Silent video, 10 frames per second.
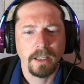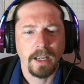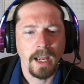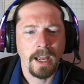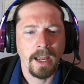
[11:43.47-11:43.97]

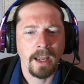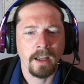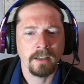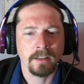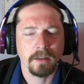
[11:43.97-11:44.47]

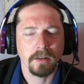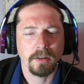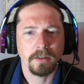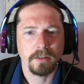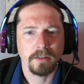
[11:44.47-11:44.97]
and
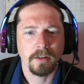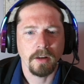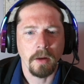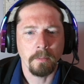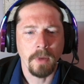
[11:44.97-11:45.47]

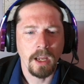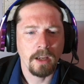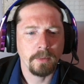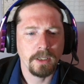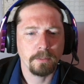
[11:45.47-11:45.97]

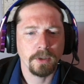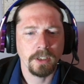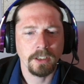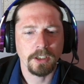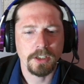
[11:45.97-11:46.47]
maybe
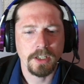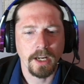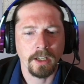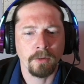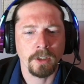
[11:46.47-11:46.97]
putting your
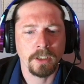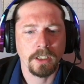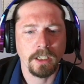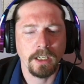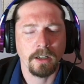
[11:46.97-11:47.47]
second rook
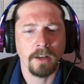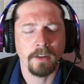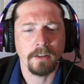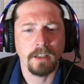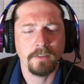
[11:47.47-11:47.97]
here on the
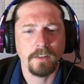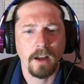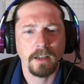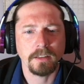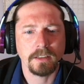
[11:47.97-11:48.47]
D
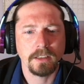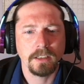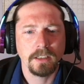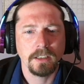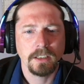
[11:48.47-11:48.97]
file,
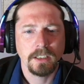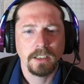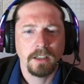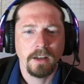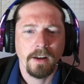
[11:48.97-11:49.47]

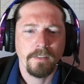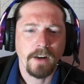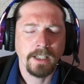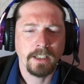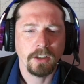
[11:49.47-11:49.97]

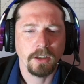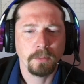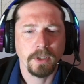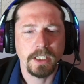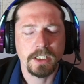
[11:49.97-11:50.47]
finding a good
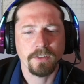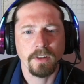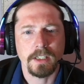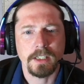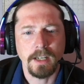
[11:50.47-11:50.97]
place for
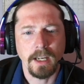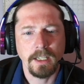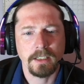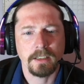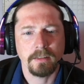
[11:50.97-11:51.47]
this
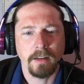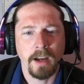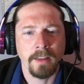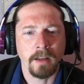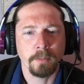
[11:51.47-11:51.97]
knight,
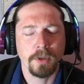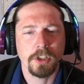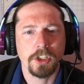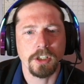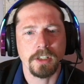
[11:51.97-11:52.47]
and then
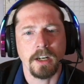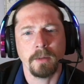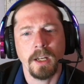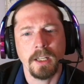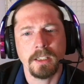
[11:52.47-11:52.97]
push your center
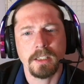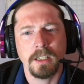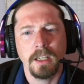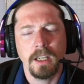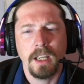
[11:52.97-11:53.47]
pawns.
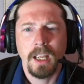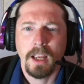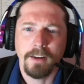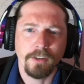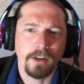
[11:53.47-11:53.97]

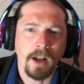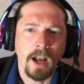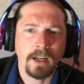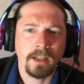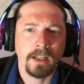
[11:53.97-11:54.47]
If you're not
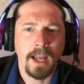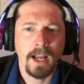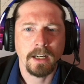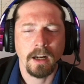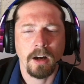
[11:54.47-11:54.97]
going to
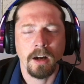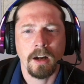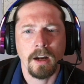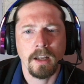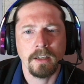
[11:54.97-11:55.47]
attack
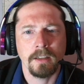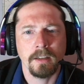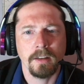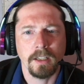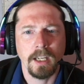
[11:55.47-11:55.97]
on
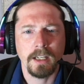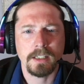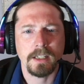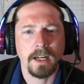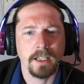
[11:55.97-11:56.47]
the king
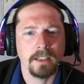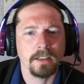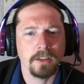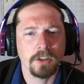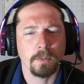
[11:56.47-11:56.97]
side,
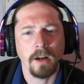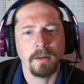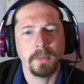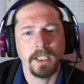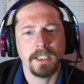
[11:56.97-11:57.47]
you should
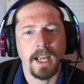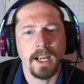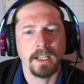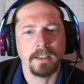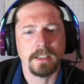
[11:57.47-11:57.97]
probably
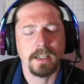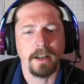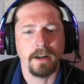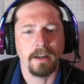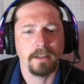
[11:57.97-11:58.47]
attack in the
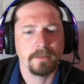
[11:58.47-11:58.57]
center.